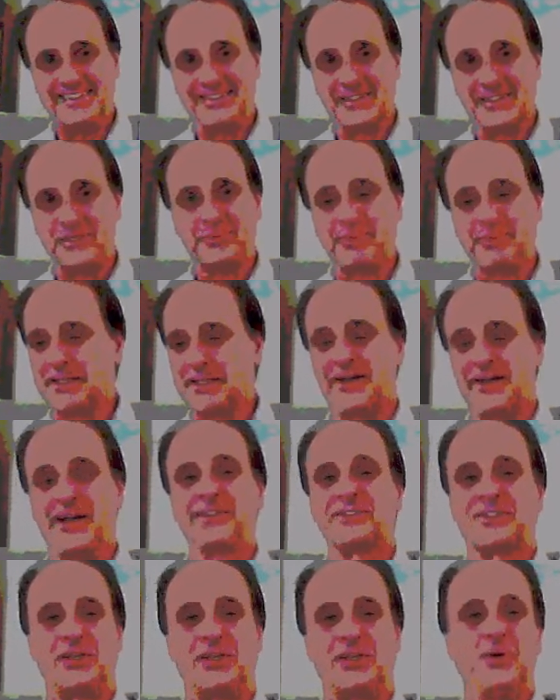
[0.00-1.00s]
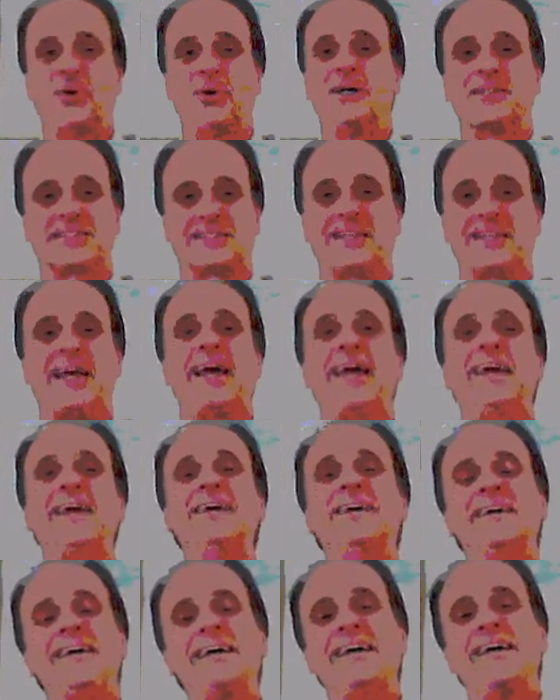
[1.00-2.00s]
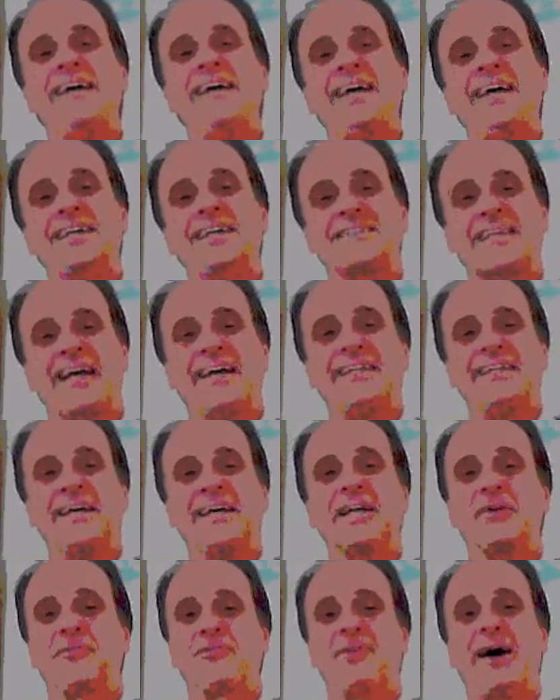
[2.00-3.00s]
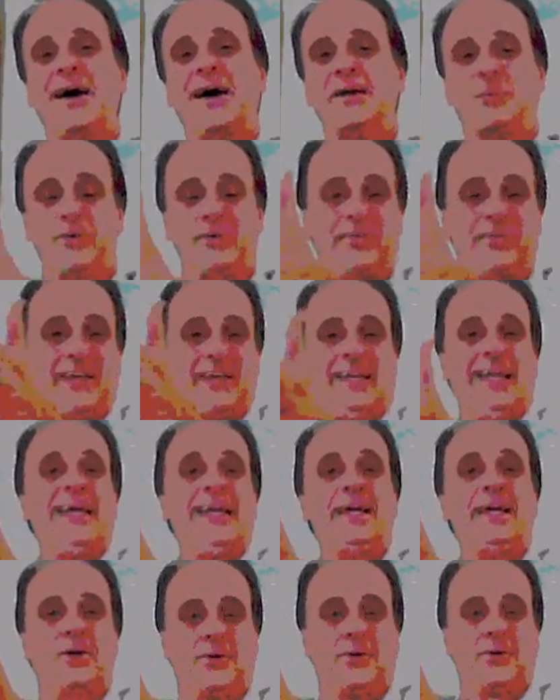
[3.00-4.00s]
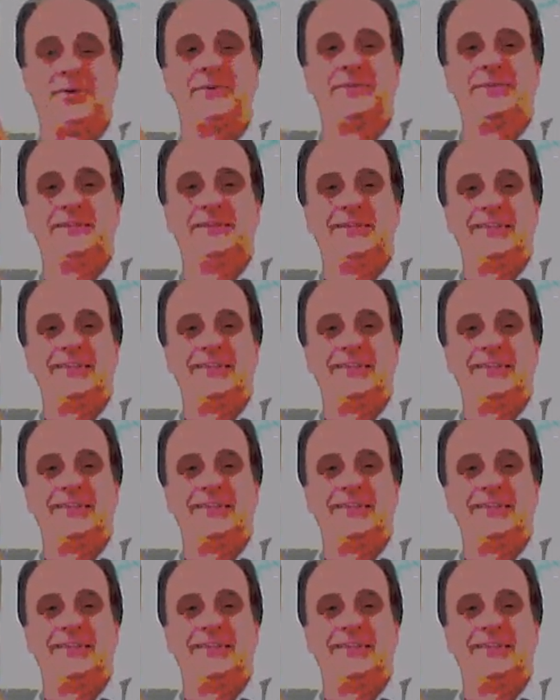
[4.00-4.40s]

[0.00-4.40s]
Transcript: Just because the USA is identified with the eagle,